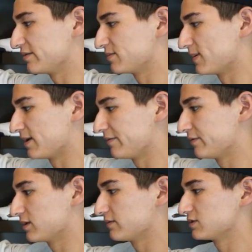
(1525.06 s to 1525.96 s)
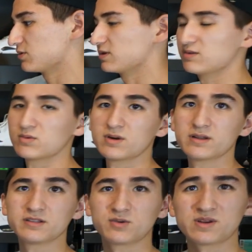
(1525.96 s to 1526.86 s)
It's by Forever
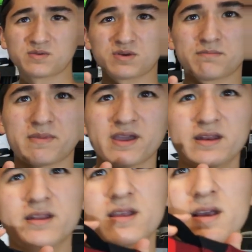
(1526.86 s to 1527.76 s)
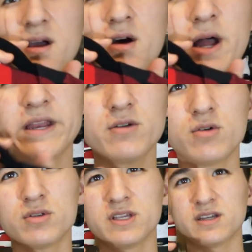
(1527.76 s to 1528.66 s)
21, 21 men. I know
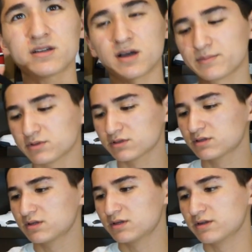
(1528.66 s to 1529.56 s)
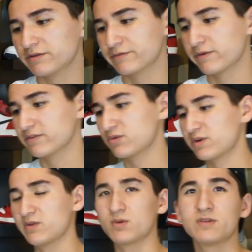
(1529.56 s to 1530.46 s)
only a couple Forever
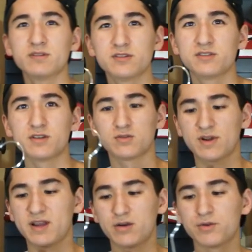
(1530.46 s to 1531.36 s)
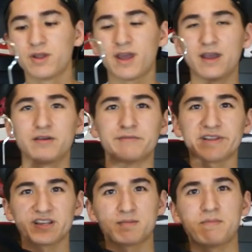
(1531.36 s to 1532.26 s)
21s around have
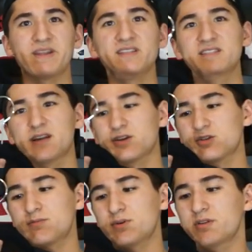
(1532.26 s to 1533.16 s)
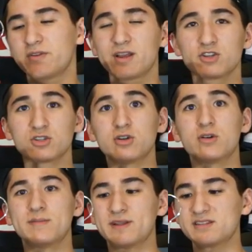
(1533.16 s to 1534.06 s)
like men's section, but if you actually go
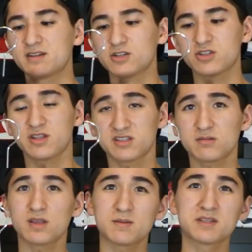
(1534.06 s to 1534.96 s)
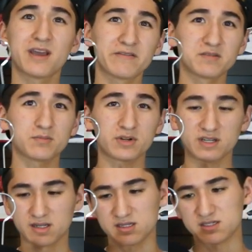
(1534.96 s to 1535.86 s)
to the men's section, they sometimes have some
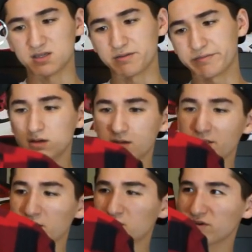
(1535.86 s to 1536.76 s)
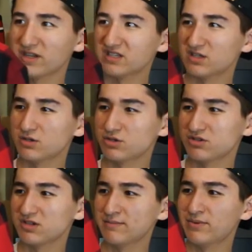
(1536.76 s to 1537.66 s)
pretty nice stuff. Nothing crazy
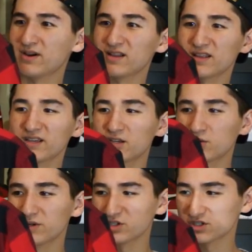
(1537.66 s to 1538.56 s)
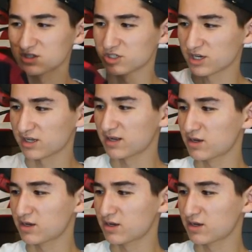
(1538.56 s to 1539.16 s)
usually, but I like going just to check it